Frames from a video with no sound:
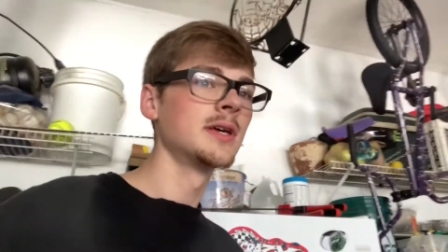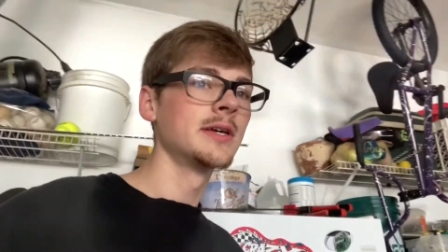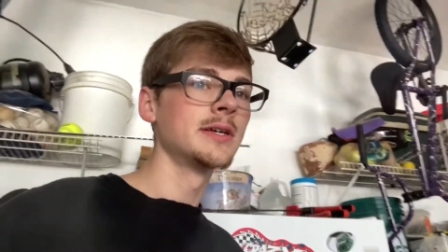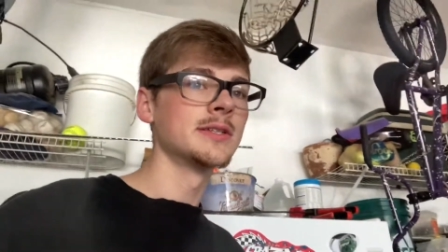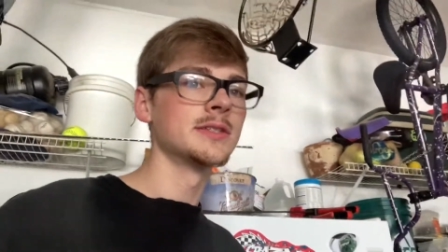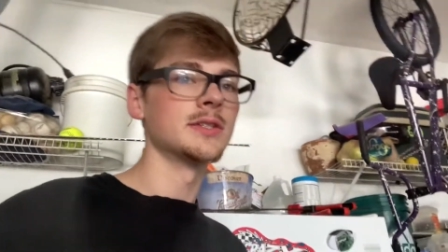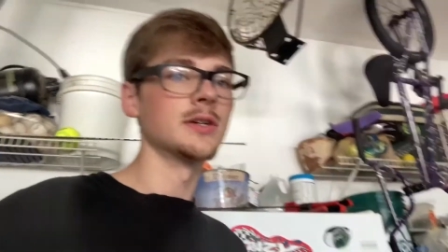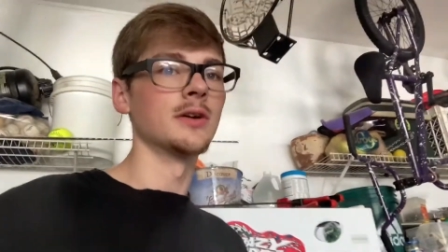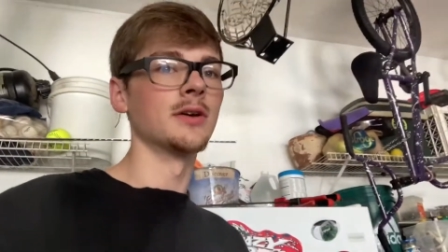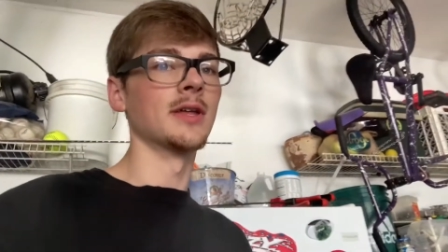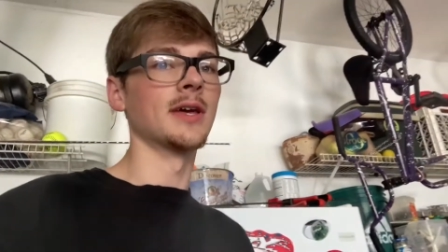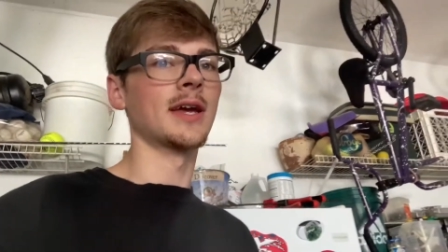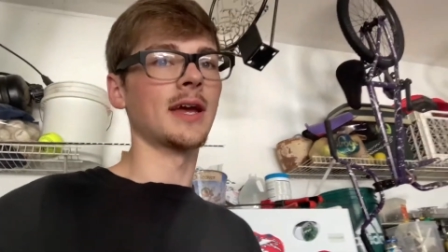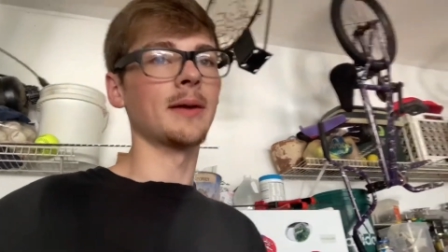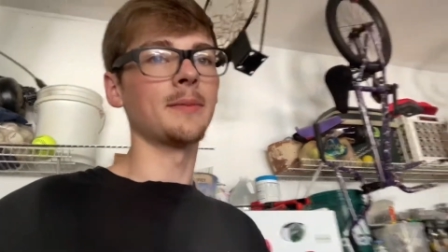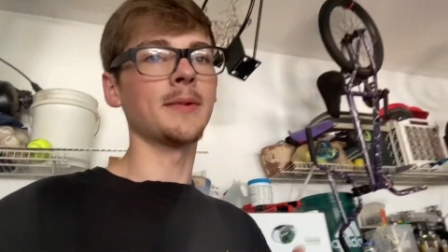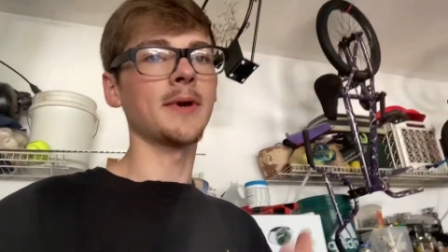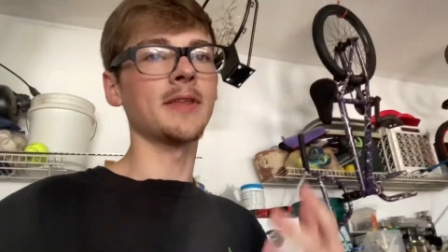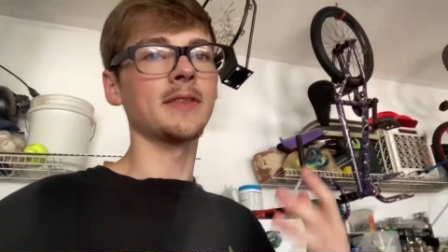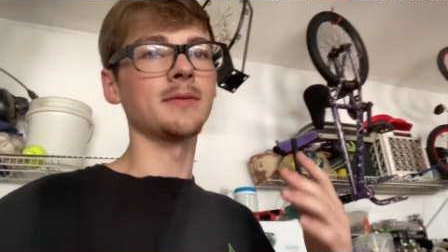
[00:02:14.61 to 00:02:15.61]
So like
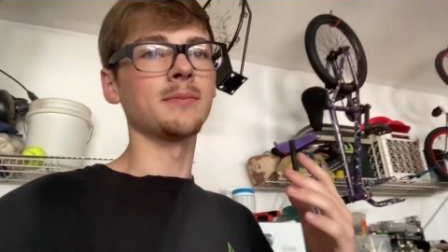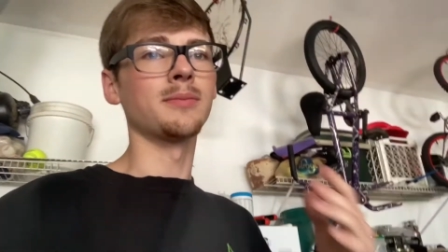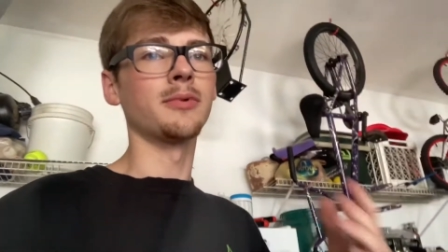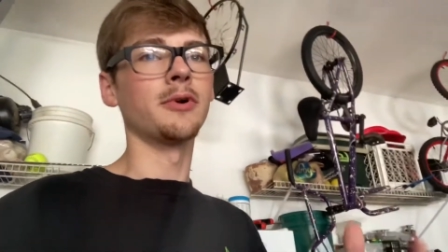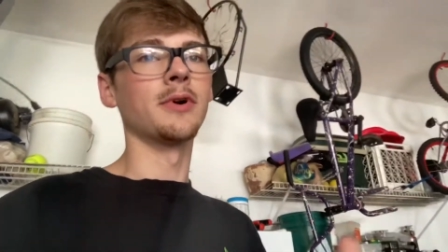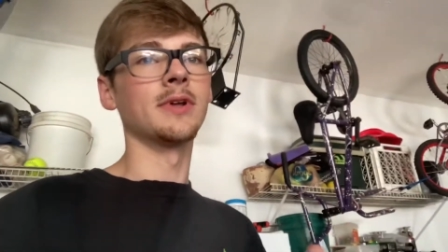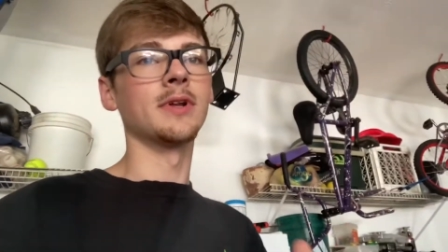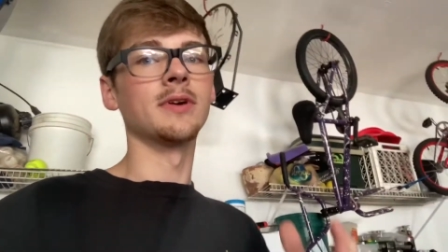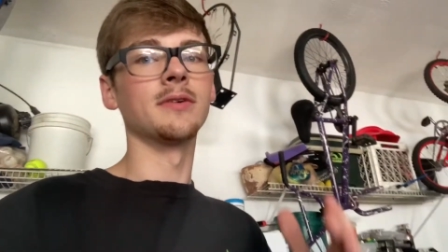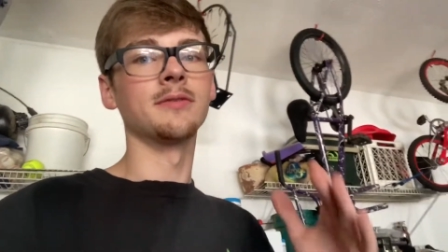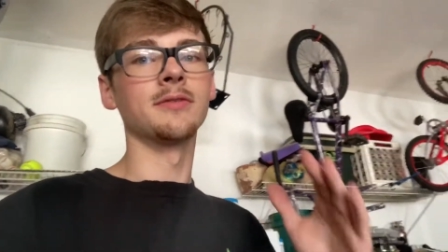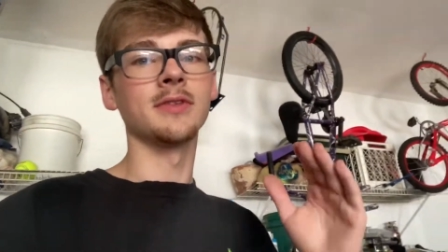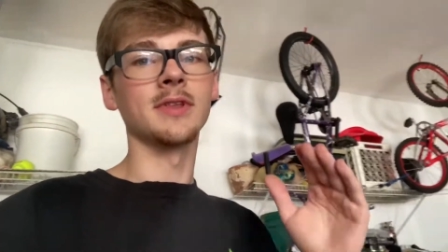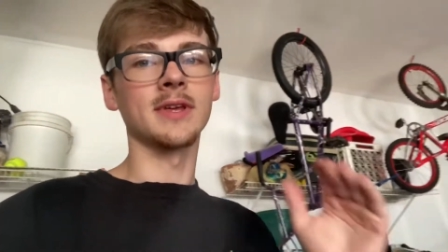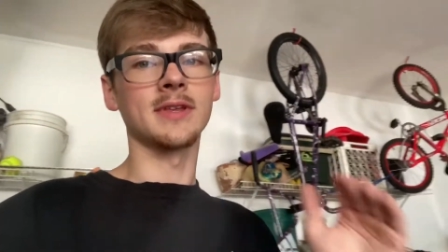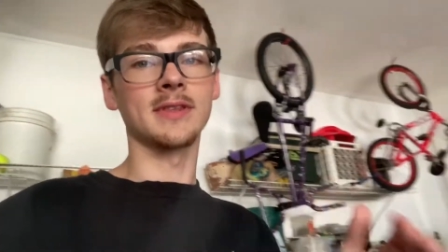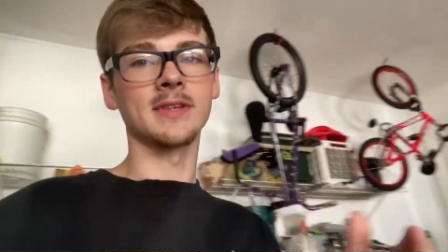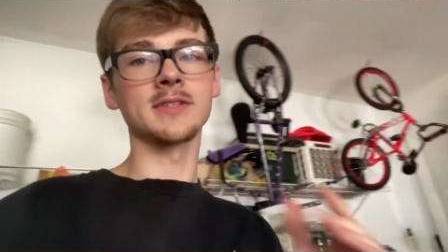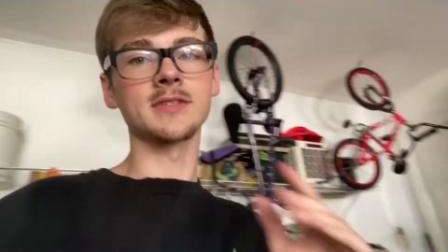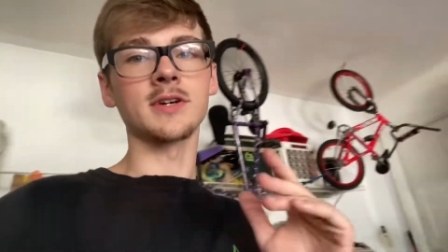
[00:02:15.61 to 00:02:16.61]
I'm at the point of
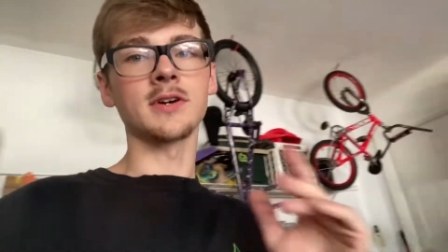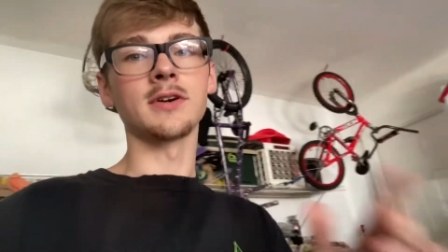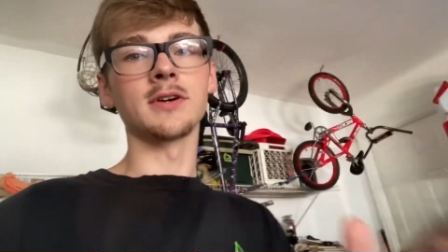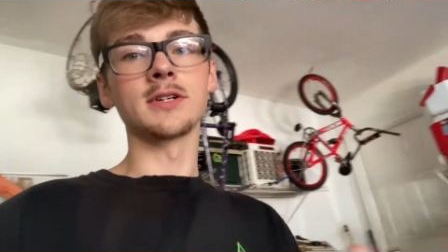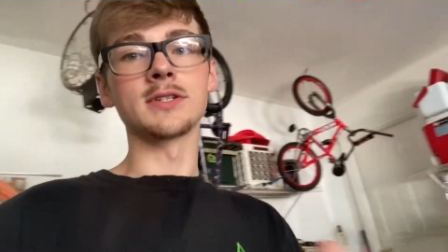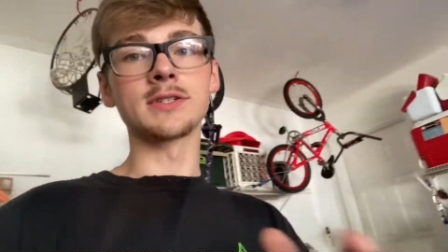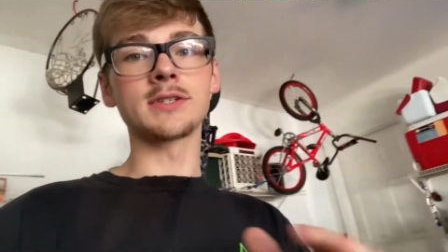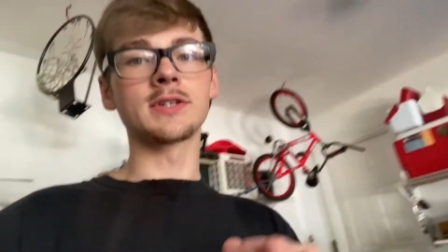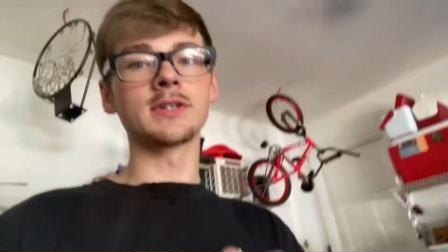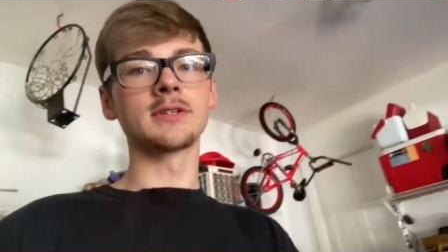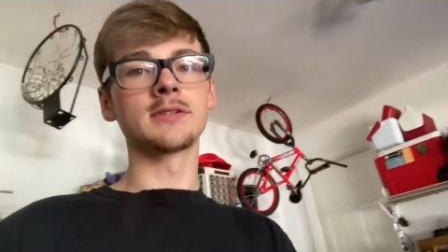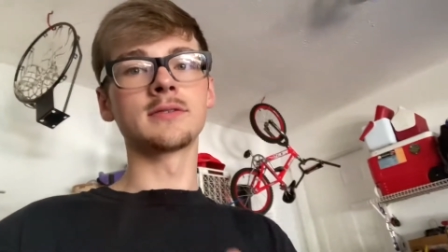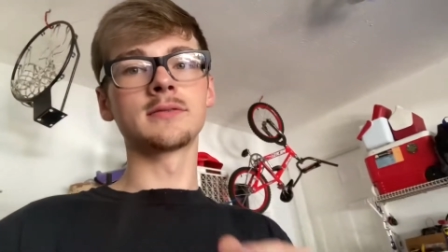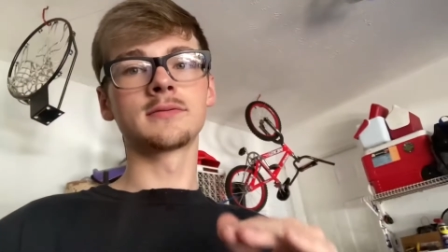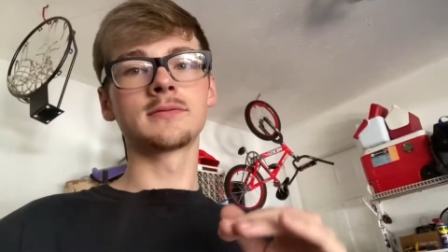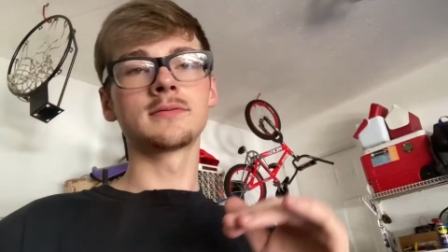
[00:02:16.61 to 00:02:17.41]
like this car is good